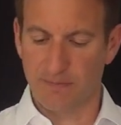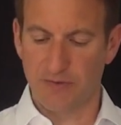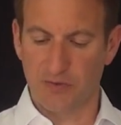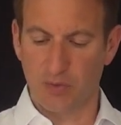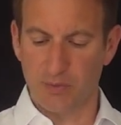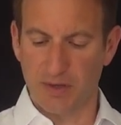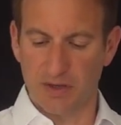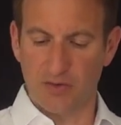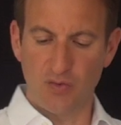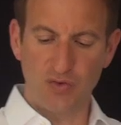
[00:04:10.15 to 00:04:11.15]
So what we
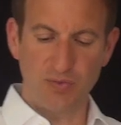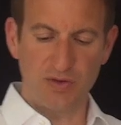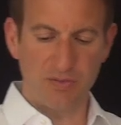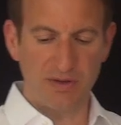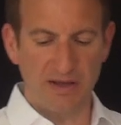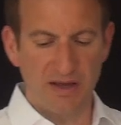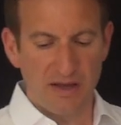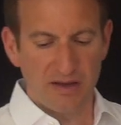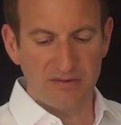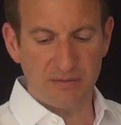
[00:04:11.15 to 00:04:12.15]
can do is we typically
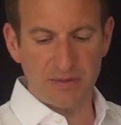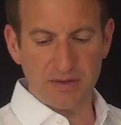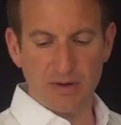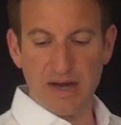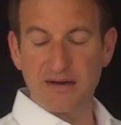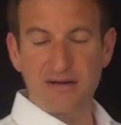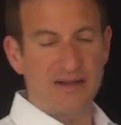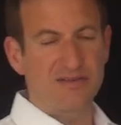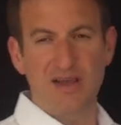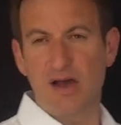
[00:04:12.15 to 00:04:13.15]
simply run,
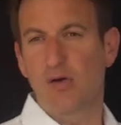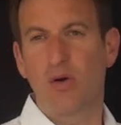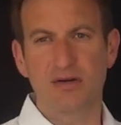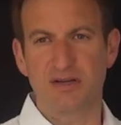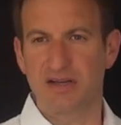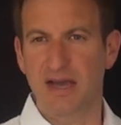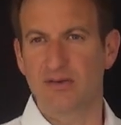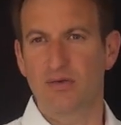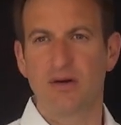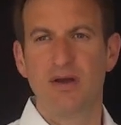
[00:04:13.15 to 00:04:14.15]
let's say, a corner
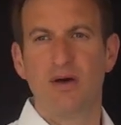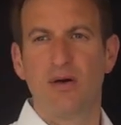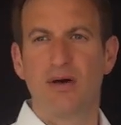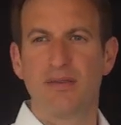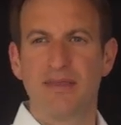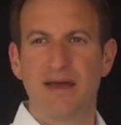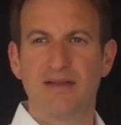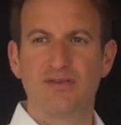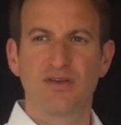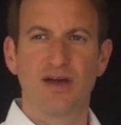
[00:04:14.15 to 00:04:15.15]
detector on
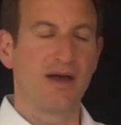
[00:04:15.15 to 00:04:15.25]
that